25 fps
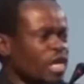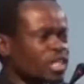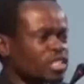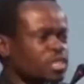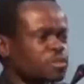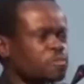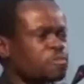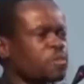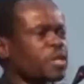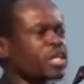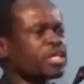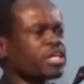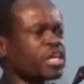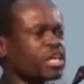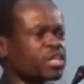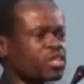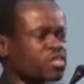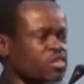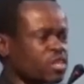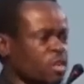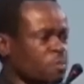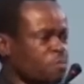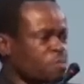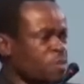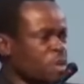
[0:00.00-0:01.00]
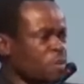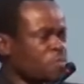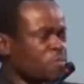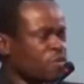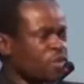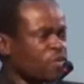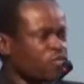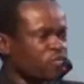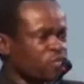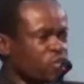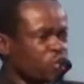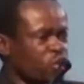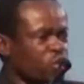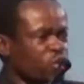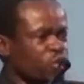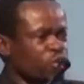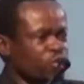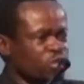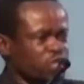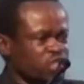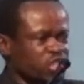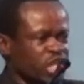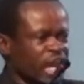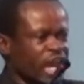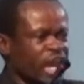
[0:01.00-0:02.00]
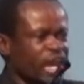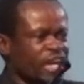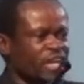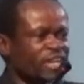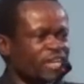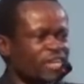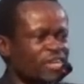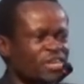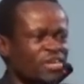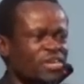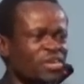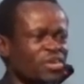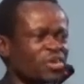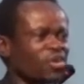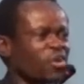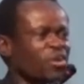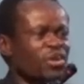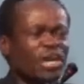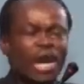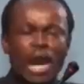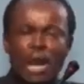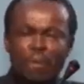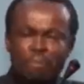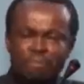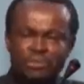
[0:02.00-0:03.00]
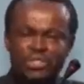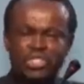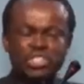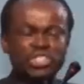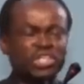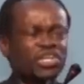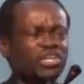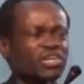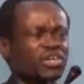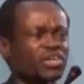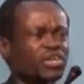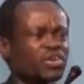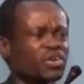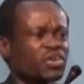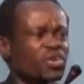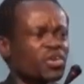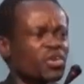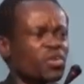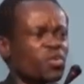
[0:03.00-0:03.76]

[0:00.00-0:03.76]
and speaking to the people of Gulu say, corruption,